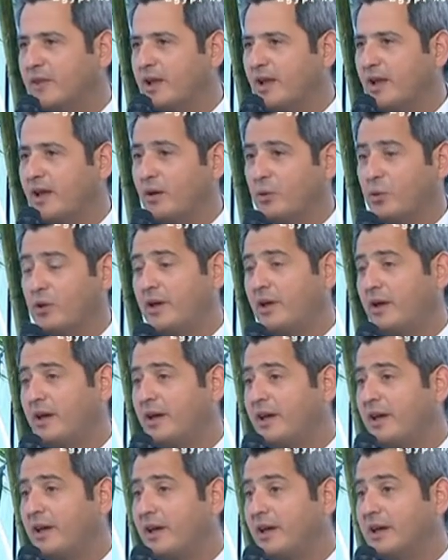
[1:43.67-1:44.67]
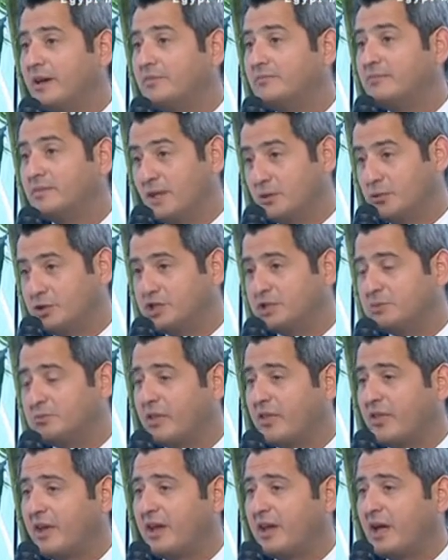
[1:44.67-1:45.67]
And we are here, and we should be
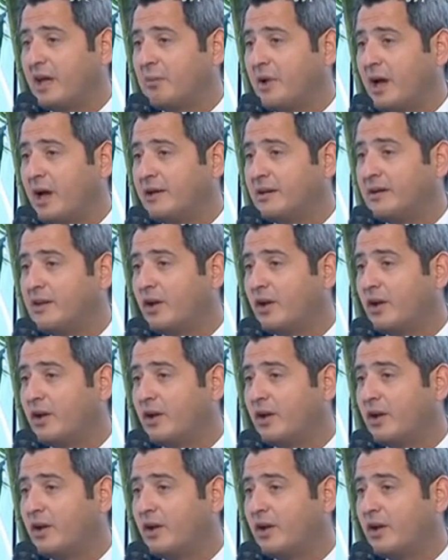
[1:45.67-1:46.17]
thinking about